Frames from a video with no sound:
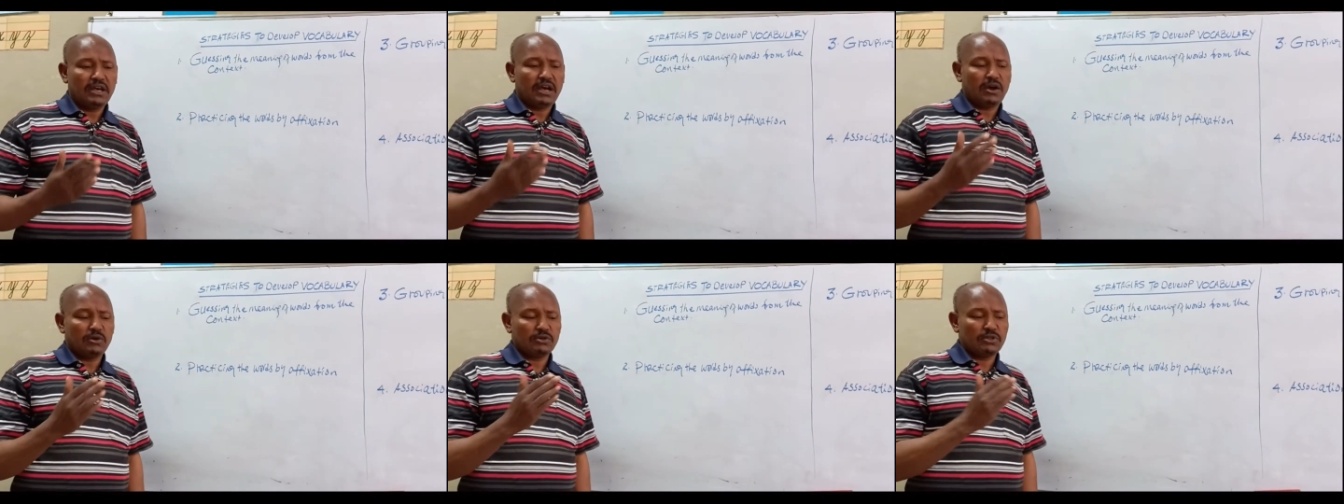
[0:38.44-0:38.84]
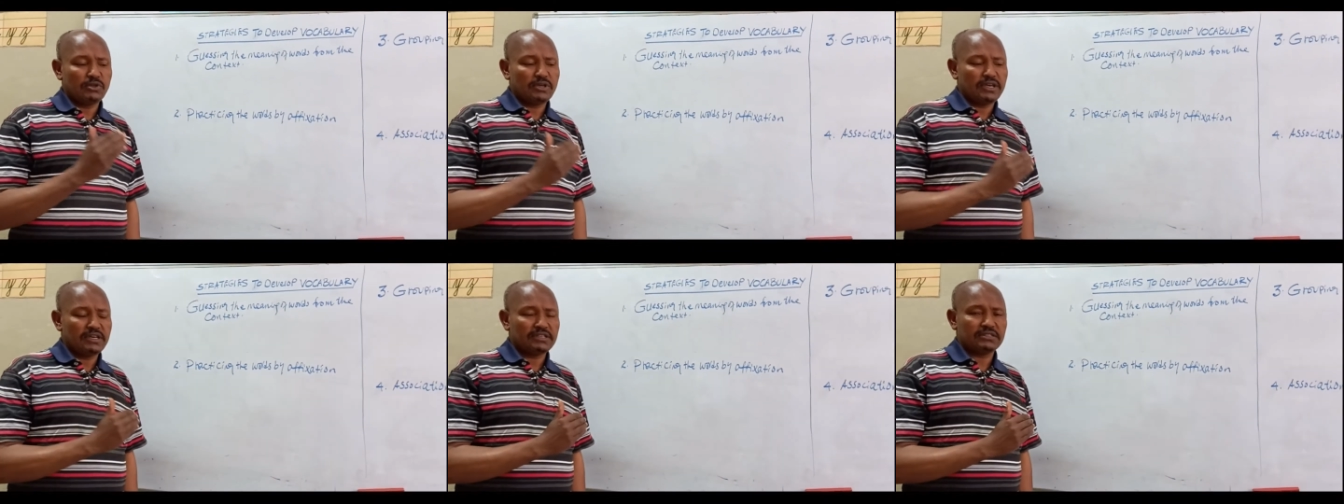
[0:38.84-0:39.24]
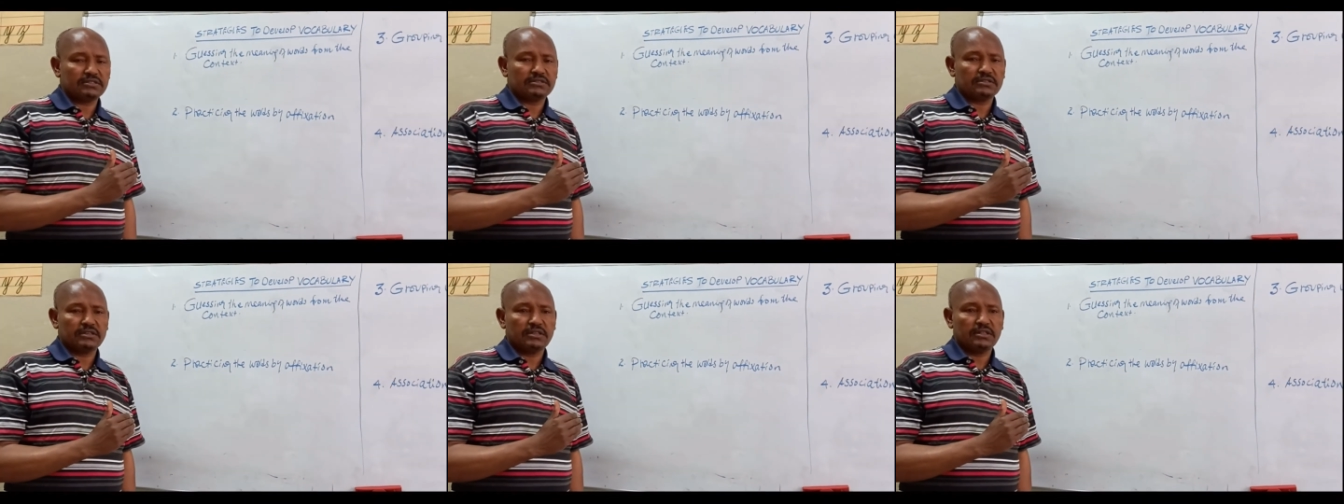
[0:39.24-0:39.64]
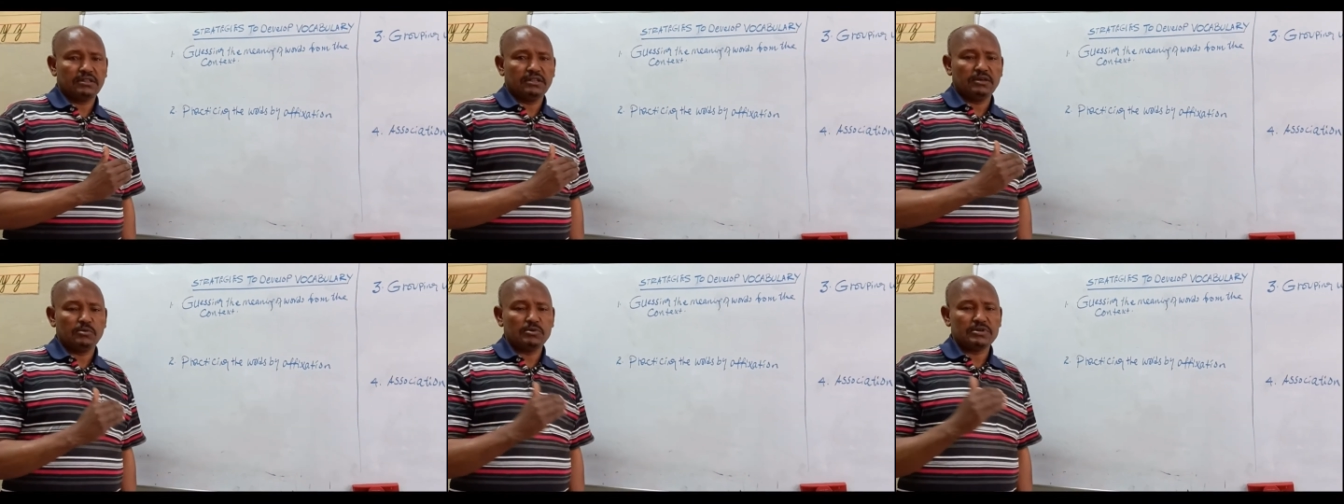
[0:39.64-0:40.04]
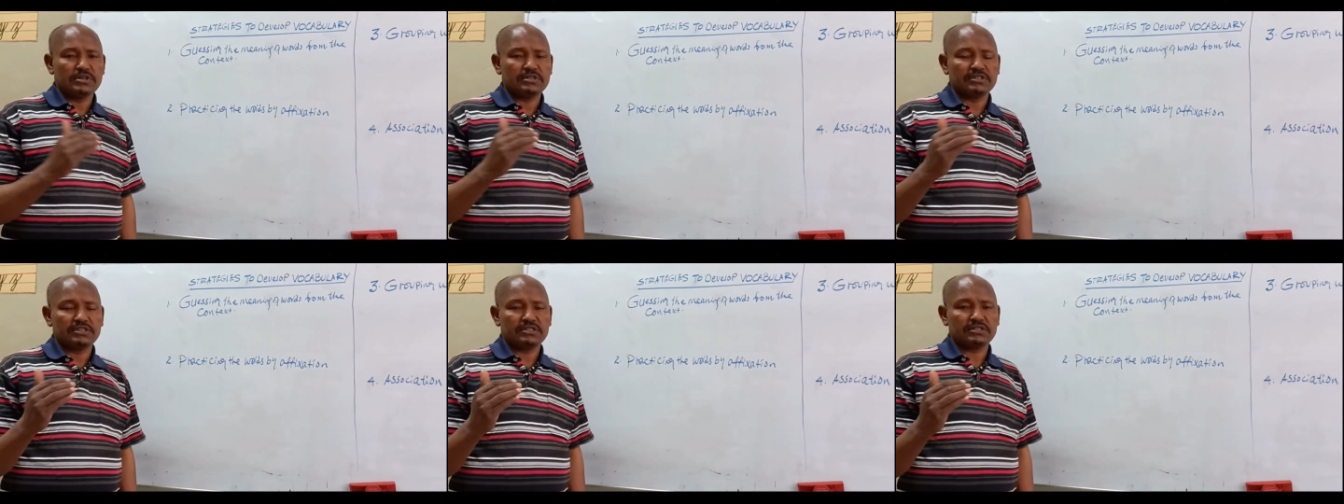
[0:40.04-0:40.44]
How do you guess the
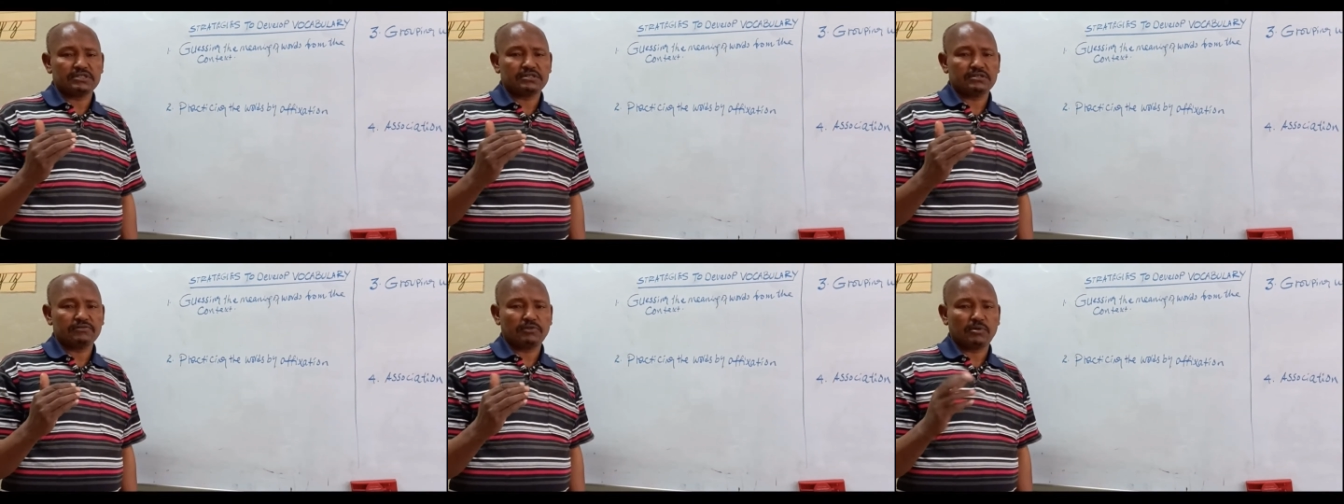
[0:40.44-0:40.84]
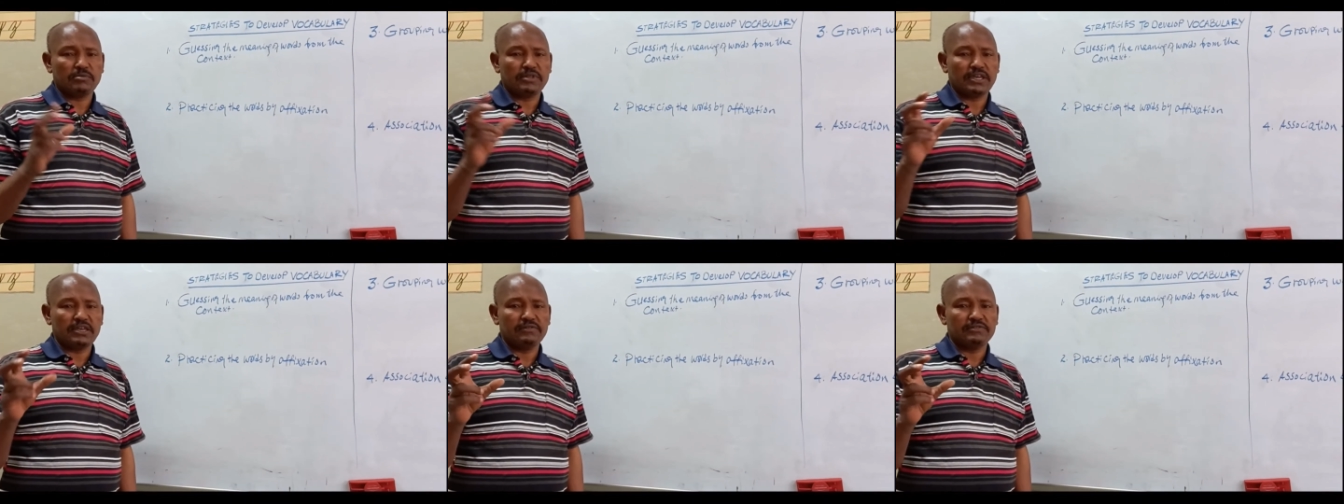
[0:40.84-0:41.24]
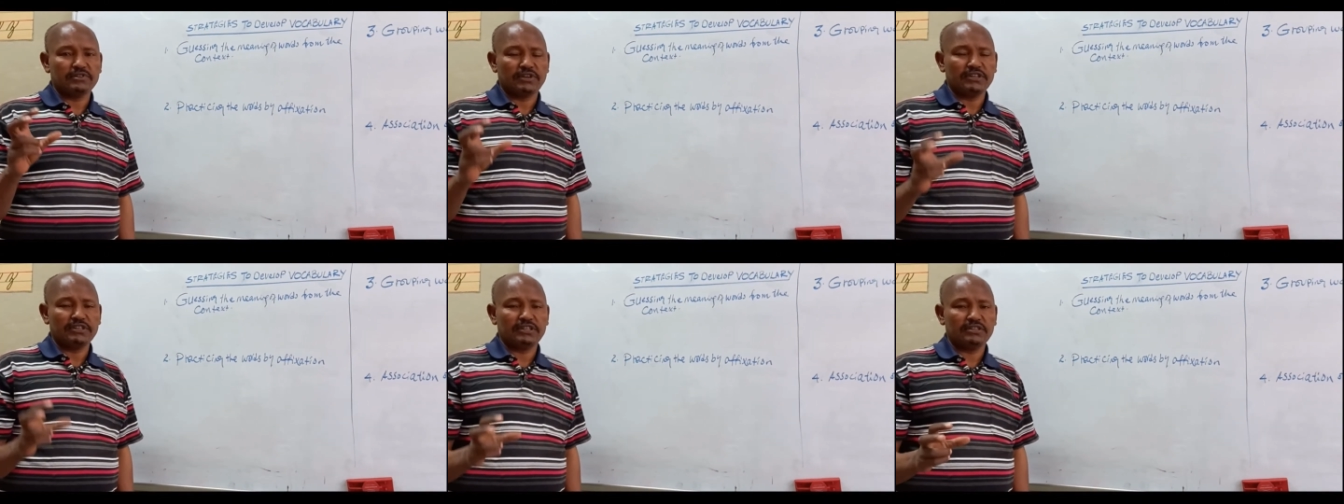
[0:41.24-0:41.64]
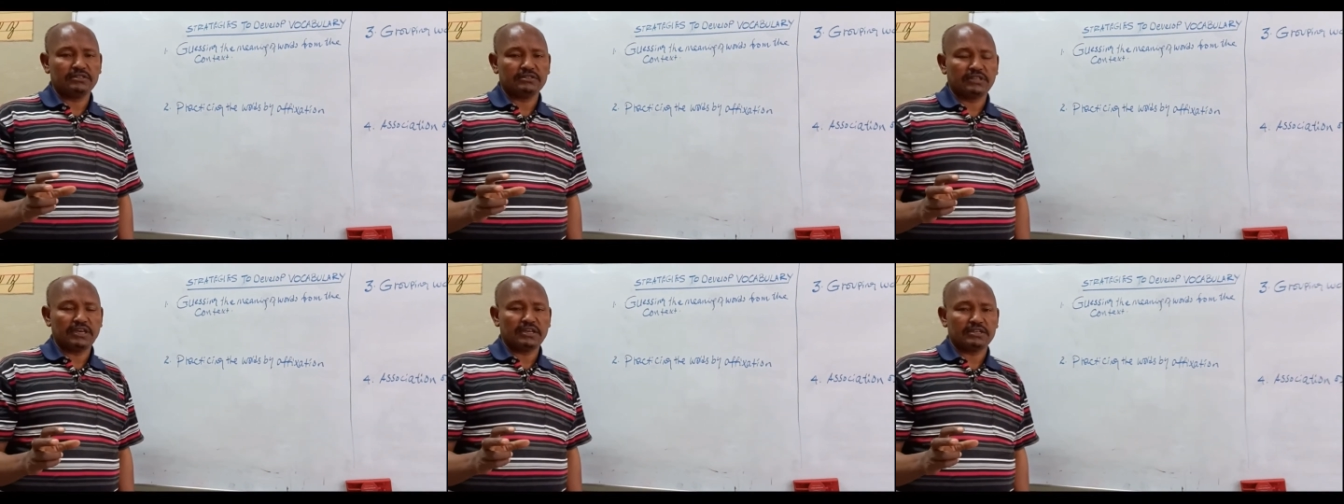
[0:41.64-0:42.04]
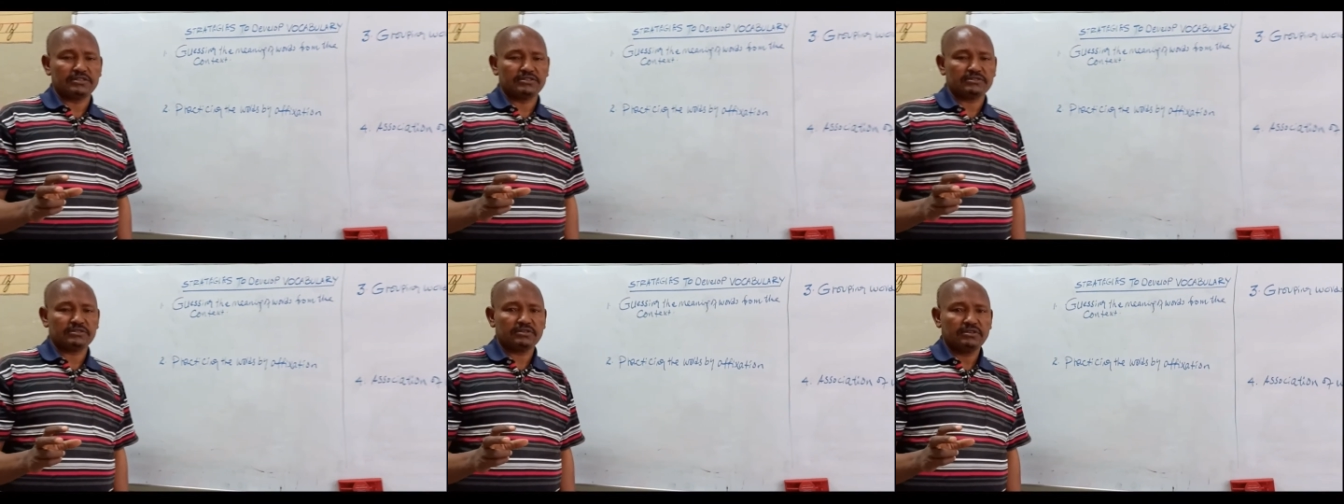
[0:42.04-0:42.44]
words from the given reading
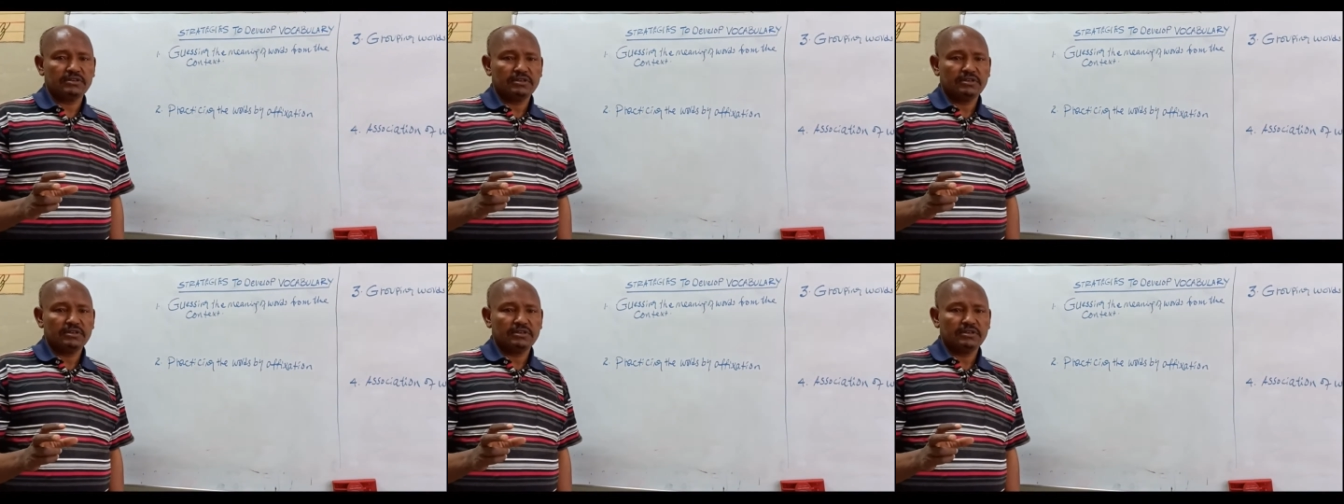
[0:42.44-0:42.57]
text?